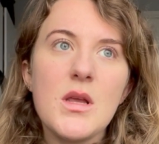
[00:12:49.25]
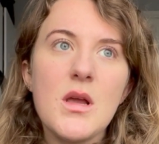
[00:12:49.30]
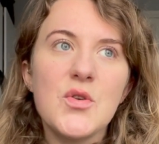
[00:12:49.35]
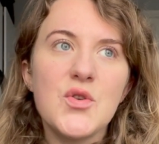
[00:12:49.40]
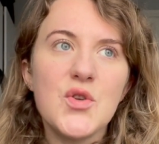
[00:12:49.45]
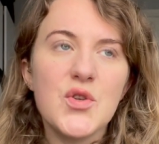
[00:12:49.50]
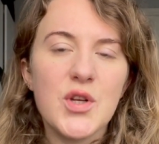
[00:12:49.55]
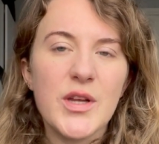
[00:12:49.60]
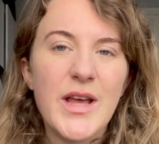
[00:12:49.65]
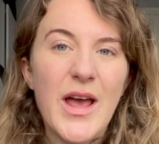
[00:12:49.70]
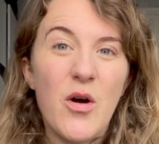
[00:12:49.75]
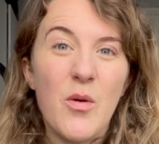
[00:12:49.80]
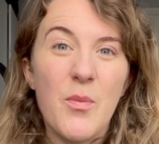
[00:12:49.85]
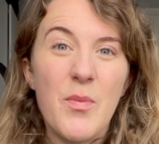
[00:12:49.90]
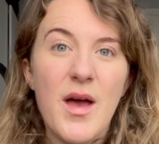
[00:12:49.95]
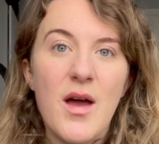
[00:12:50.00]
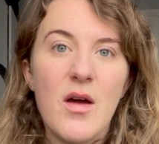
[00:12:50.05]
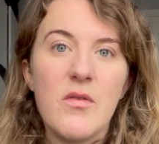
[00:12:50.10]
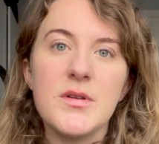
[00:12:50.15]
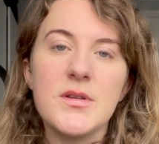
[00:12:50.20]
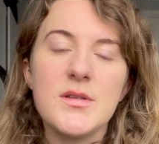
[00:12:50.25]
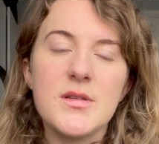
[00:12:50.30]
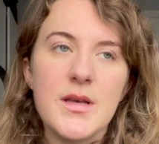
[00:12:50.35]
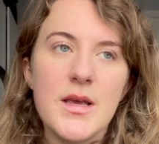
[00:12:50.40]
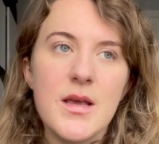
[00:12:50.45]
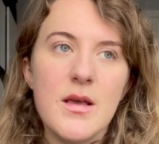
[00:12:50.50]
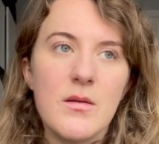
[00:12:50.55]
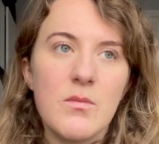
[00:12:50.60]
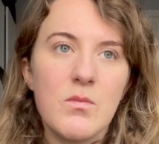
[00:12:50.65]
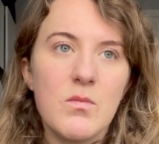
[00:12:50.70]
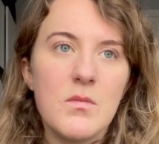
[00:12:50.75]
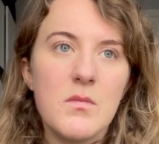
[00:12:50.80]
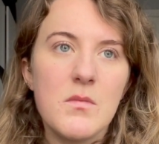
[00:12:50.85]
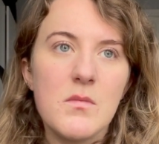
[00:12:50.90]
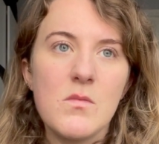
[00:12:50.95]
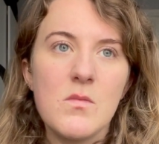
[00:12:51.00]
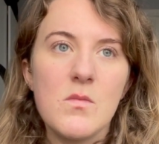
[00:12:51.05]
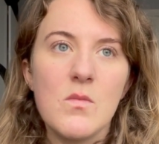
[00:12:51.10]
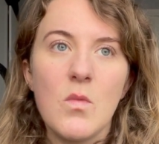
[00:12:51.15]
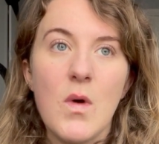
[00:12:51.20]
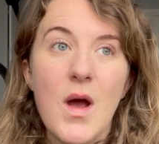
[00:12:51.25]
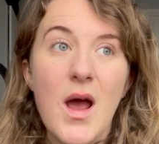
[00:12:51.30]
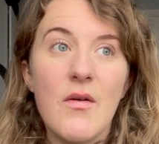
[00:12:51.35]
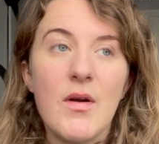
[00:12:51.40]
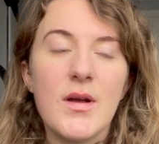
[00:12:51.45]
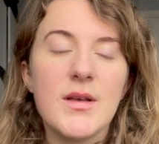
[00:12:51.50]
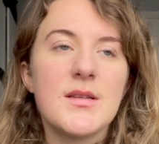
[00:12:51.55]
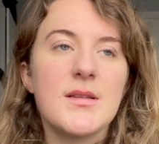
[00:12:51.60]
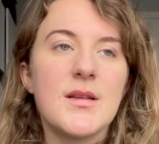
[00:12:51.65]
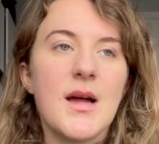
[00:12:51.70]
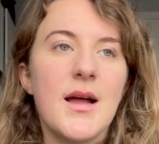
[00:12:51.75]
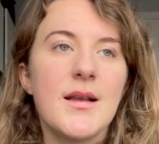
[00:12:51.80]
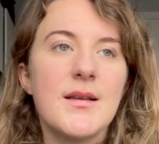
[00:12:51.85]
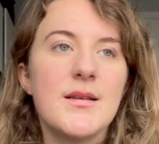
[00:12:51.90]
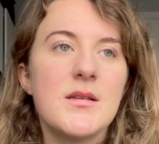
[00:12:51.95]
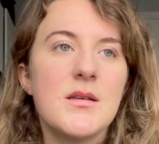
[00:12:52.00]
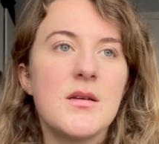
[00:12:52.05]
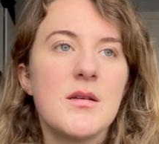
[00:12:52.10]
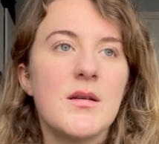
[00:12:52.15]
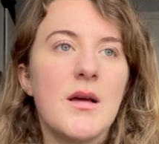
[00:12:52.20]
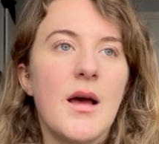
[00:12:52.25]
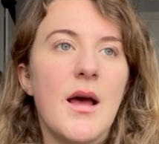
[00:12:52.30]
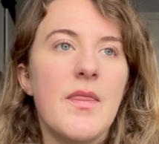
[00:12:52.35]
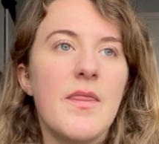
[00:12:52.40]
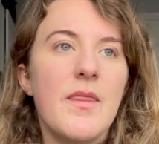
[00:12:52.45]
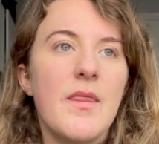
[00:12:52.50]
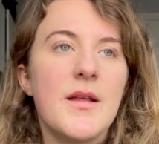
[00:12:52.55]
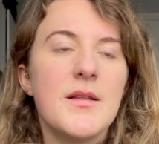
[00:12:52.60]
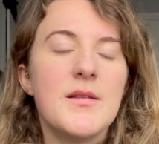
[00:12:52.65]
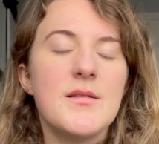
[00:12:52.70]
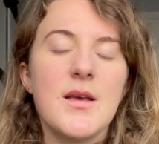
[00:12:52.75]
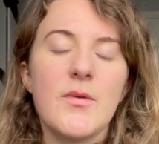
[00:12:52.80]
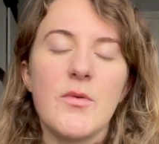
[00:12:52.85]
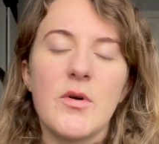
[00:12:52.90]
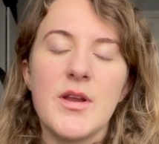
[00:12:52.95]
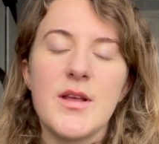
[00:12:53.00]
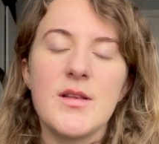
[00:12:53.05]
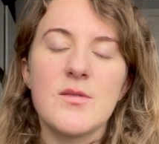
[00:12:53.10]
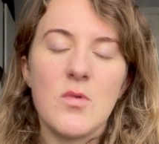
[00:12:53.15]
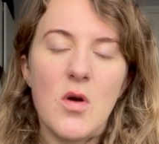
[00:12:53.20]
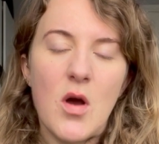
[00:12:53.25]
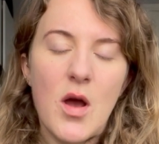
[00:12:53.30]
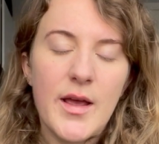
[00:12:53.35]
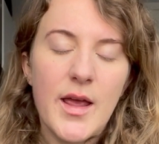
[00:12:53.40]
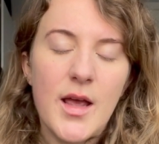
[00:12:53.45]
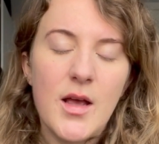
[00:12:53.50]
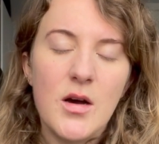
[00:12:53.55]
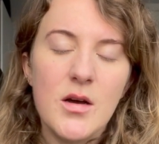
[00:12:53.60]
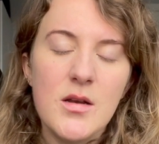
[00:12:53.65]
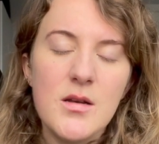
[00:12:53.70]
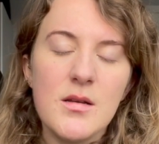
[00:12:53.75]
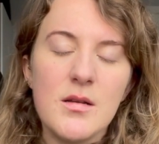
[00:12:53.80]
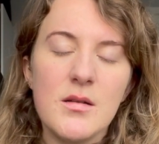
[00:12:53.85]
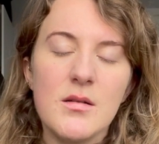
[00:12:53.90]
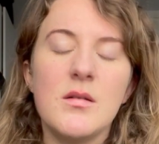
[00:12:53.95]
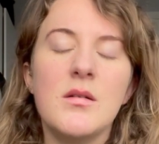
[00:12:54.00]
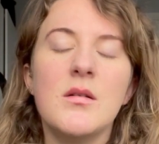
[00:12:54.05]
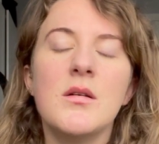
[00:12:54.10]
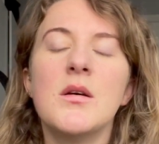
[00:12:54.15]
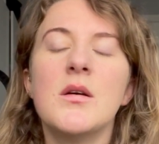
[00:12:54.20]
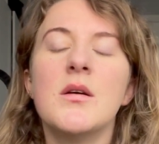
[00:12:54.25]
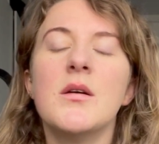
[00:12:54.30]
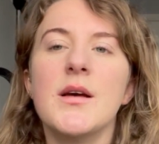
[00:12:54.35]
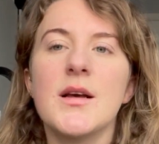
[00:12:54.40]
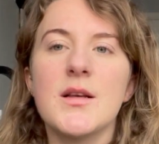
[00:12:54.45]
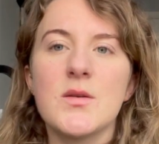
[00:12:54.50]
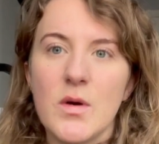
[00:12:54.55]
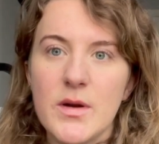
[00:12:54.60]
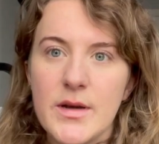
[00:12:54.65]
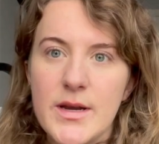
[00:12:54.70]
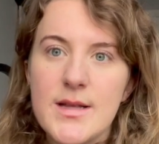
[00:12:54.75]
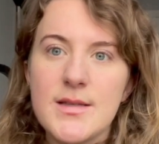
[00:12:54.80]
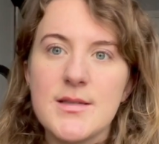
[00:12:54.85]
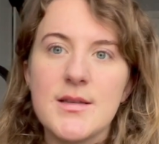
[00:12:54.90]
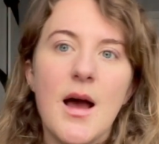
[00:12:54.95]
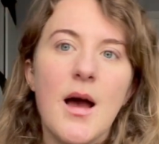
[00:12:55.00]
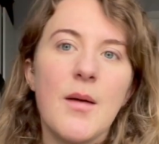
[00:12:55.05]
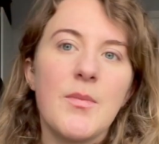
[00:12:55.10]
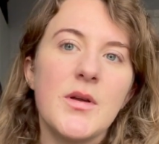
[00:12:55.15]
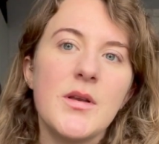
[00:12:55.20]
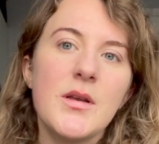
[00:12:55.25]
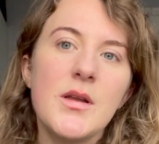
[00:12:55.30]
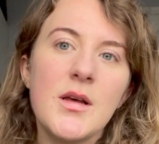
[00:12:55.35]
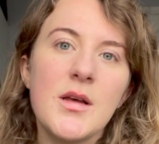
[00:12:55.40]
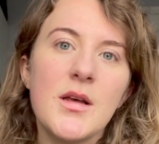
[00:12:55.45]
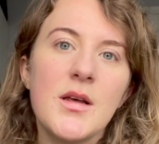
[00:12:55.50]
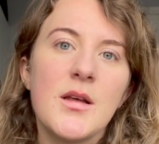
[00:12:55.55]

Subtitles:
just to get up there and see where I stand and then see what needs working on is what needs to happen.